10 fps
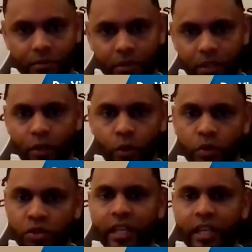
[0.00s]
but the
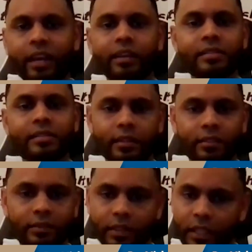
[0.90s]
coach guide us.
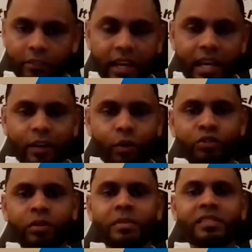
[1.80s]
And if I had a
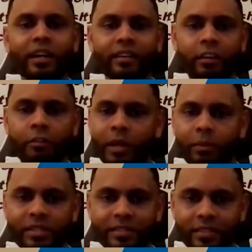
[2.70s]
coach from the starting of
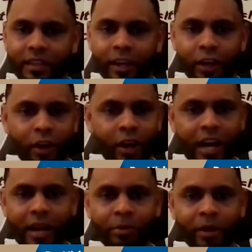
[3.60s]
my business,
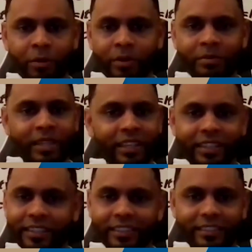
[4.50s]
I'd probably
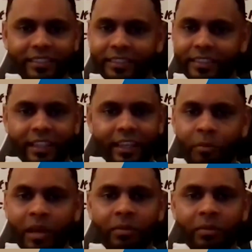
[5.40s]
be a